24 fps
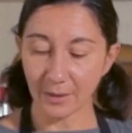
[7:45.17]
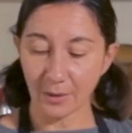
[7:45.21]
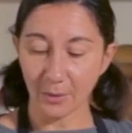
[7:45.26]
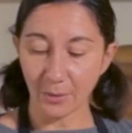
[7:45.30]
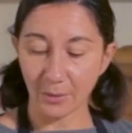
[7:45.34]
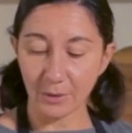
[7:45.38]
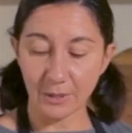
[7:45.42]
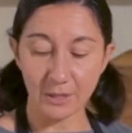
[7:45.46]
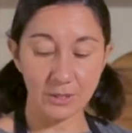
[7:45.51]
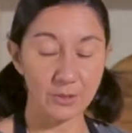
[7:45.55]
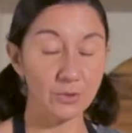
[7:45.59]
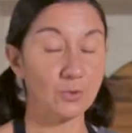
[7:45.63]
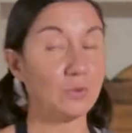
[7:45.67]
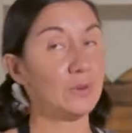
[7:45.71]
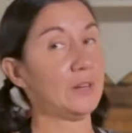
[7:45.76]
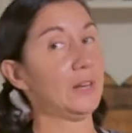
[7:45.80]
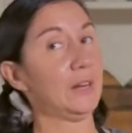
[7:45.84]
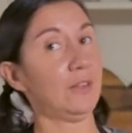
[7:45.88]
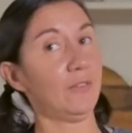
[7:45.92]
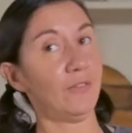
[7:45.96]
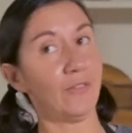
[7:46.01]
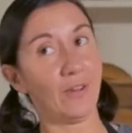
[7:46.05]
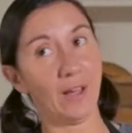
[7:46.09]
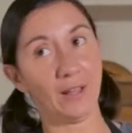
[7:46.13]
which is
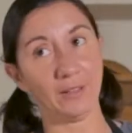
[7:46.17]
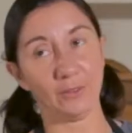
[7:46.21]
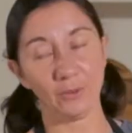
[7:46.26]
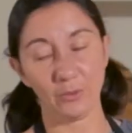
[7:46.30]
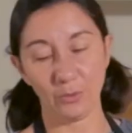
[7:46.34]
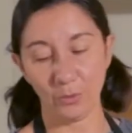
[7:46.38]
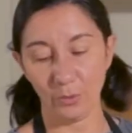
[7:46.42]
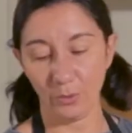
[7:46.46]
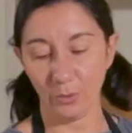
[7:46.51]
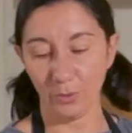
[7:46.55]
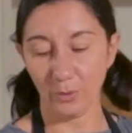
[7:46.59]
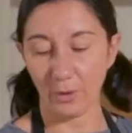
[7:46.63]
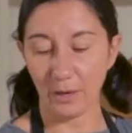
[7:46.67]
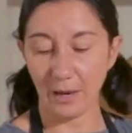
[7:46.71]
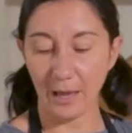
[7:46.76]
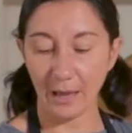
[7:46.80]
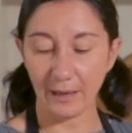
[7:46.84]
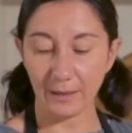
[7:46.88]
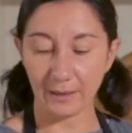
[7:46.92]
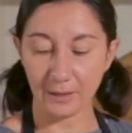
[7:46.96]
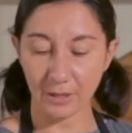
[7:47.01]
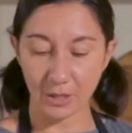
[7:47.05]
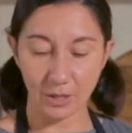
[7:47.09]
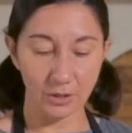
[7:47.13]
really fun to do.
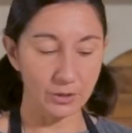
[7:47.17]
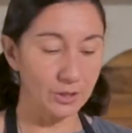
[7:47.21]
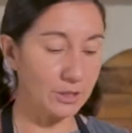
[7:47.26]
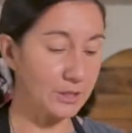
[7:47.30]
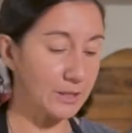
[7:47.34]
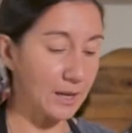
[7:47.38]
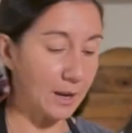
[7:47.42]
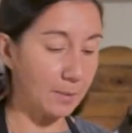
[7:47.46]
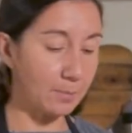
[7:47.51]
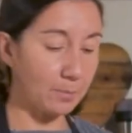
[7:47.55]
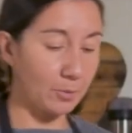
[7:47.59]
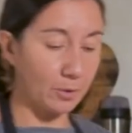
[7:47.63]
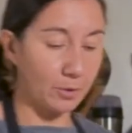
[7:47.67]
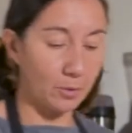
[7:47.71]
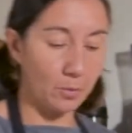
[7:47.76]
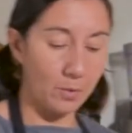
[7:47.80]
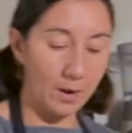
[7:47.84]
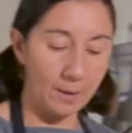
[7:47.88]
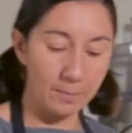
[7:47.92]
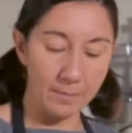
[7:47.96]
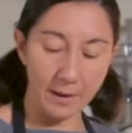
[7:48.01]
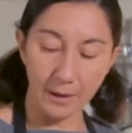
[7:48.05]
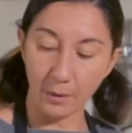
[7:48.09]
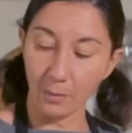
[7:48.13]
Like children can put
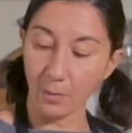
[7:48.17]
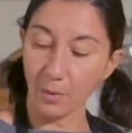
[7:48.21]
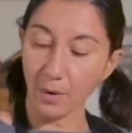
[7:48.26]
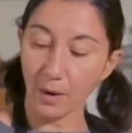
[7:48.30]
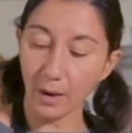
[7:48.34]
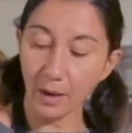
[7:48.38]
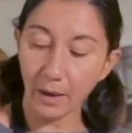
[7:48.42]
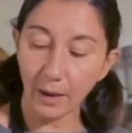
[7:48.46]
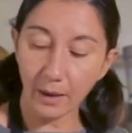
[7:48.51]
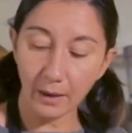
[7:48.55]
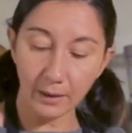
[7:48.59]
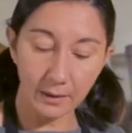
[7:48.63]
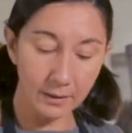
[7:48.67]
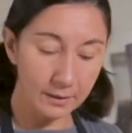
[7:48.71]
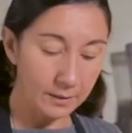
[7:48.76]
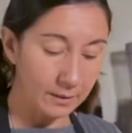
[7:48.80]
one by one,